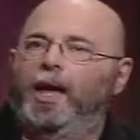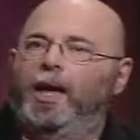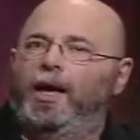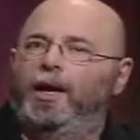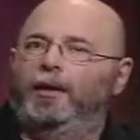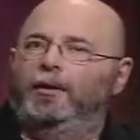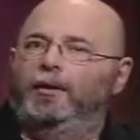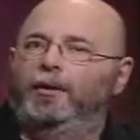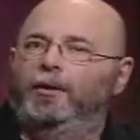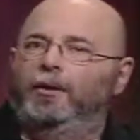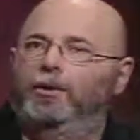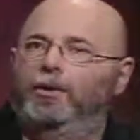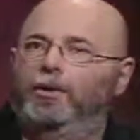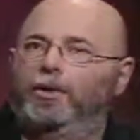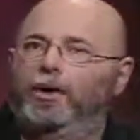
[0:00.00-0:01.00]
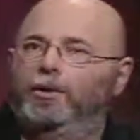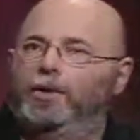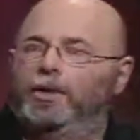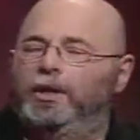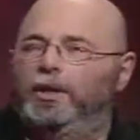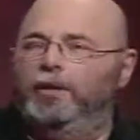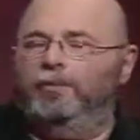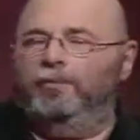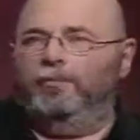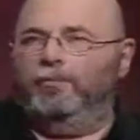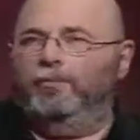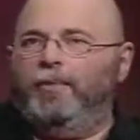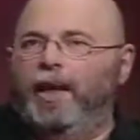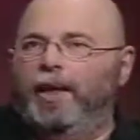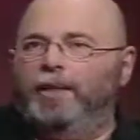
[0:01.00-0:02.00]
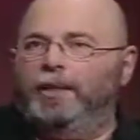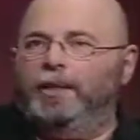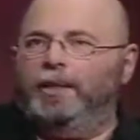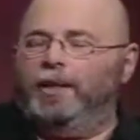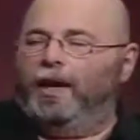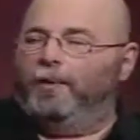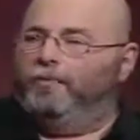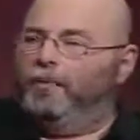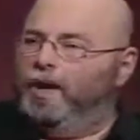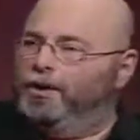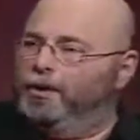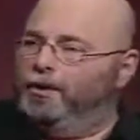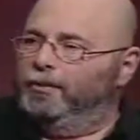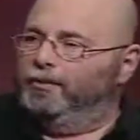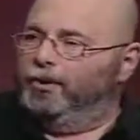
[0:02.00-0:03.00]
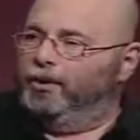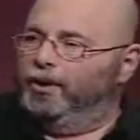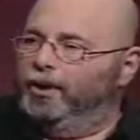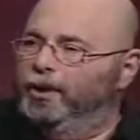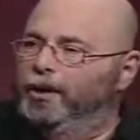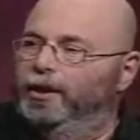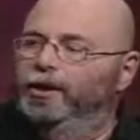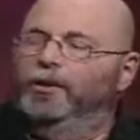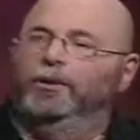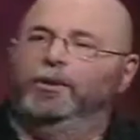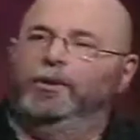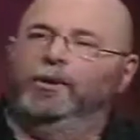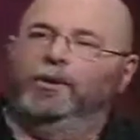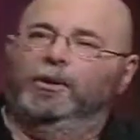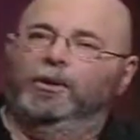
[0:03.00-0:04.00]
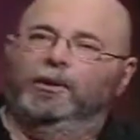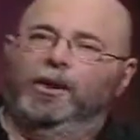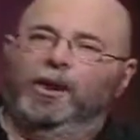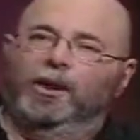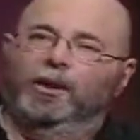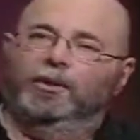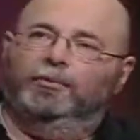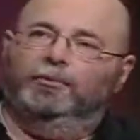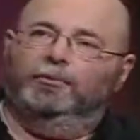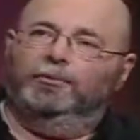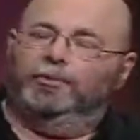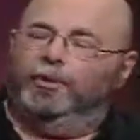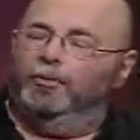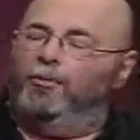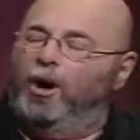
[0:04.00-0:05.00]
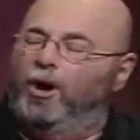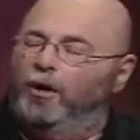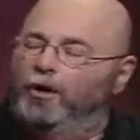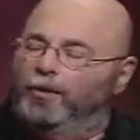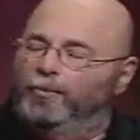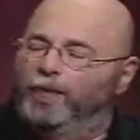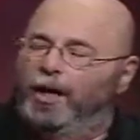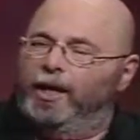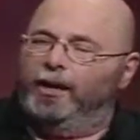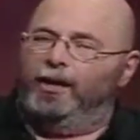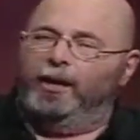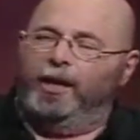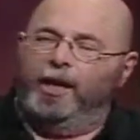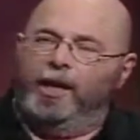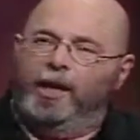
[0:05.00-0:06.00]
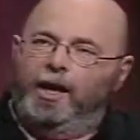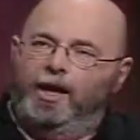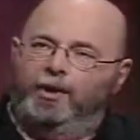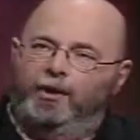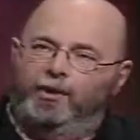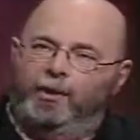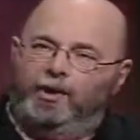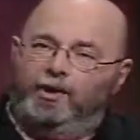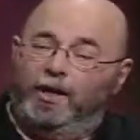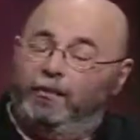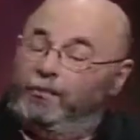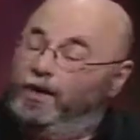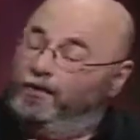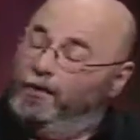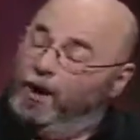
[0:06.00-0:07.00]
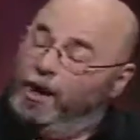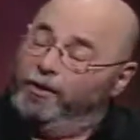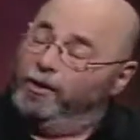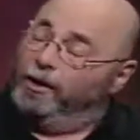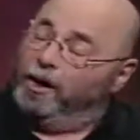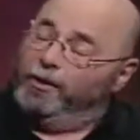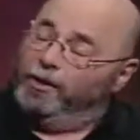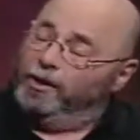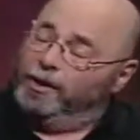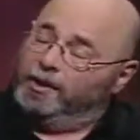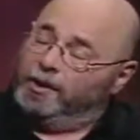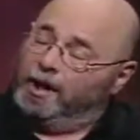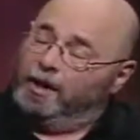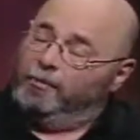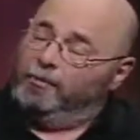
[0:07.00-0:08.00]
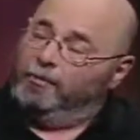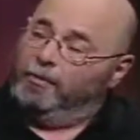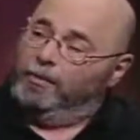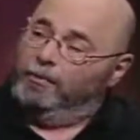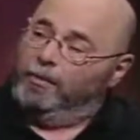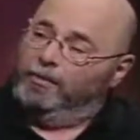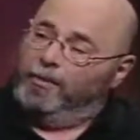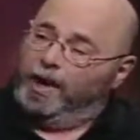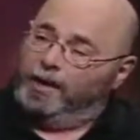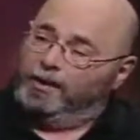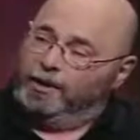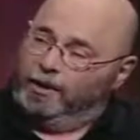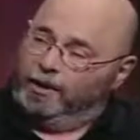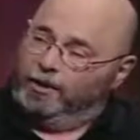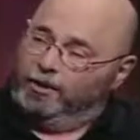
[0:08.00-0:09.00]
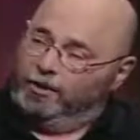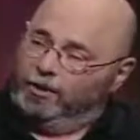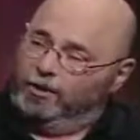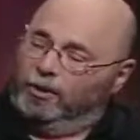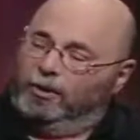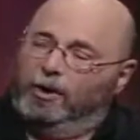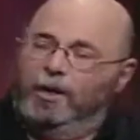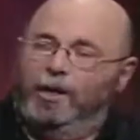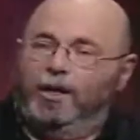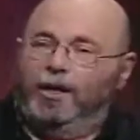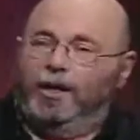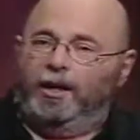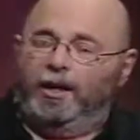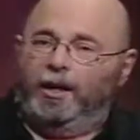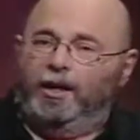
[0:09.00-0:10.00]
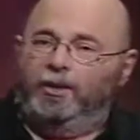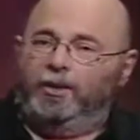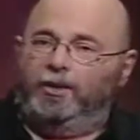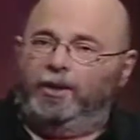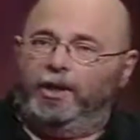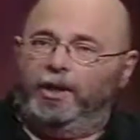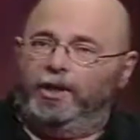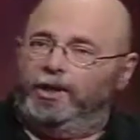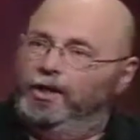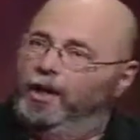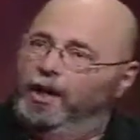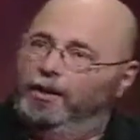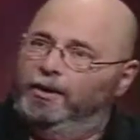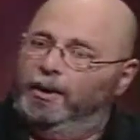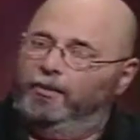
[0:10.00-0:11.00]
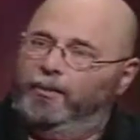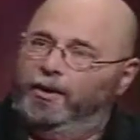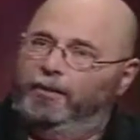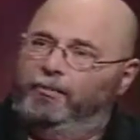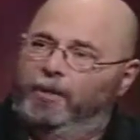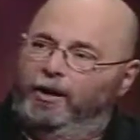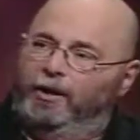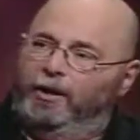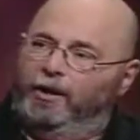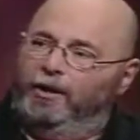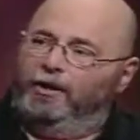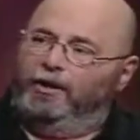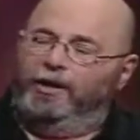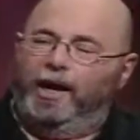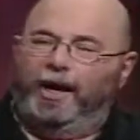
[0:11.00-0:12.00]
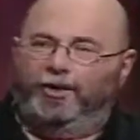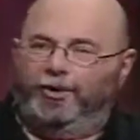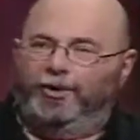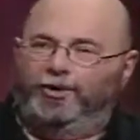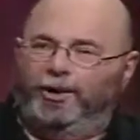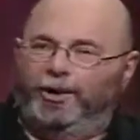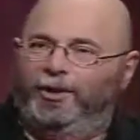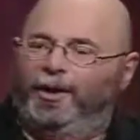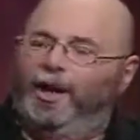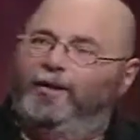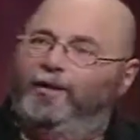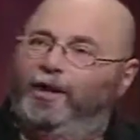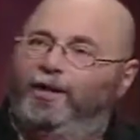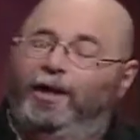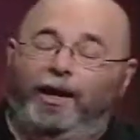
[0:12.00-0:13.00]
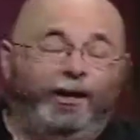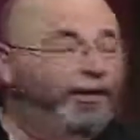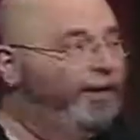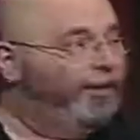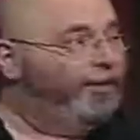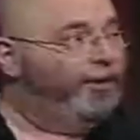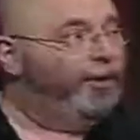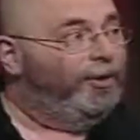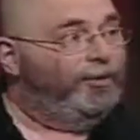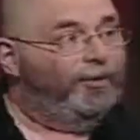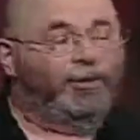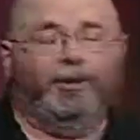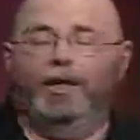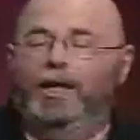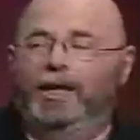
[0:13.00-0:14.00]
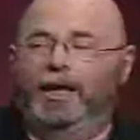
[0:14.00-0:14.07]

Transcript: And you could go see magazines like Muscle Boy or um, Tomorrow's Man. And there was one time my father and I were in the same magazine store, and he was looking at Scientific American and National Geographic, and I glanced over